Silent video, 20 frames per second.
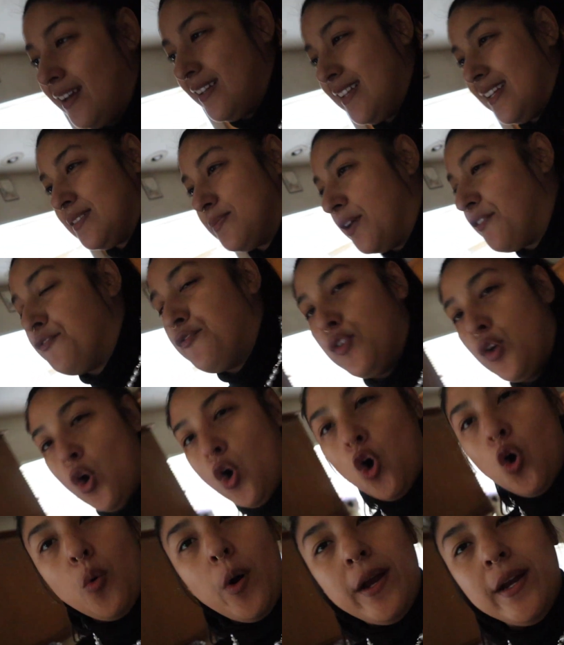That's my
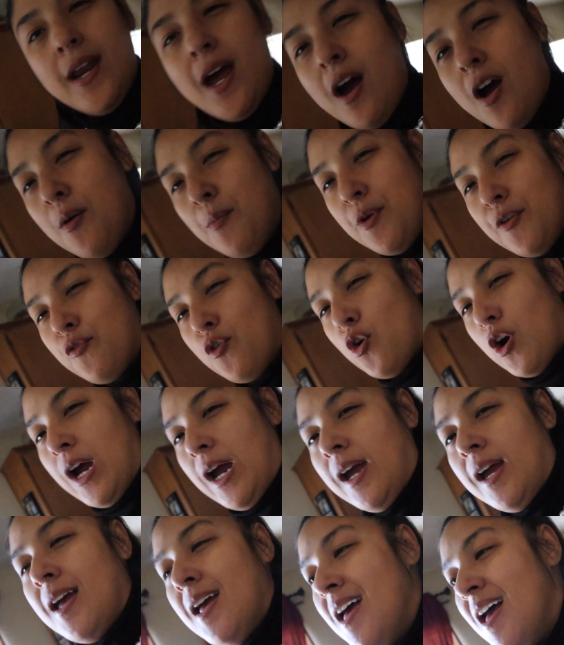fuel right now before
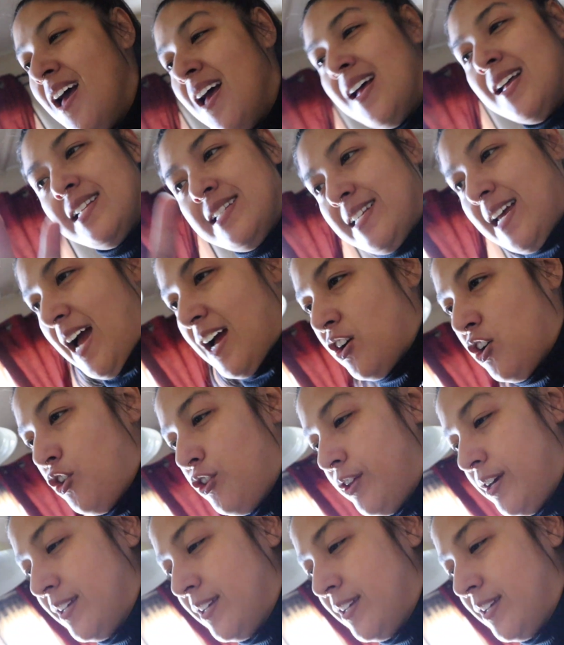I tackle